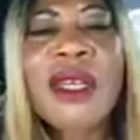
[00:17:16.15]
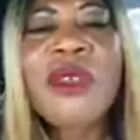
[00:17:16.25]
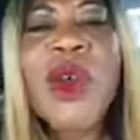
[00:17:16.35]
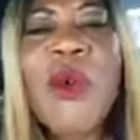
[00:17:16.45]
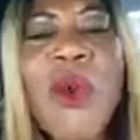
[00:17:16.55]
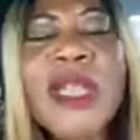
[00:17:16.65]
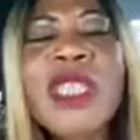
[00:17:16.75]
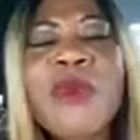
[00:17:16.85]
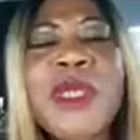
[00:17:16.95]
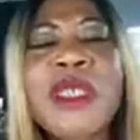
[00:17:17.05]
You are
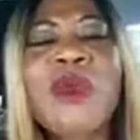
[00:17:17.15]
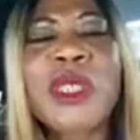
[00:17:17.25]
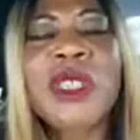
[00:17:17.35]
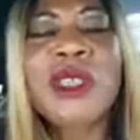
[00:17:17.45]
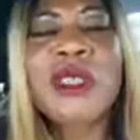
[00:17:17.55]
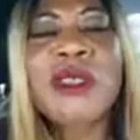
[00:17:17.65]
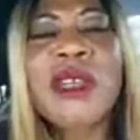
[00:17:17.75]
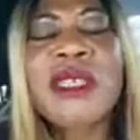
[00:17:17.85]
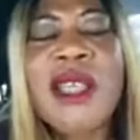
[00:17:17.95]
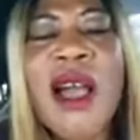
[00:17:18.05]
one spirit with Jesus
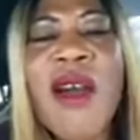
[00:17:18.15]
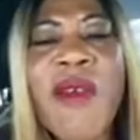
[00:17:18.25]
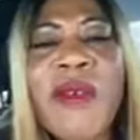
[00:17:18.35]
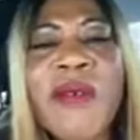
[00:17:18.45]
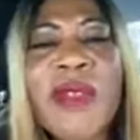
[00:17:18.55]
Christ. How?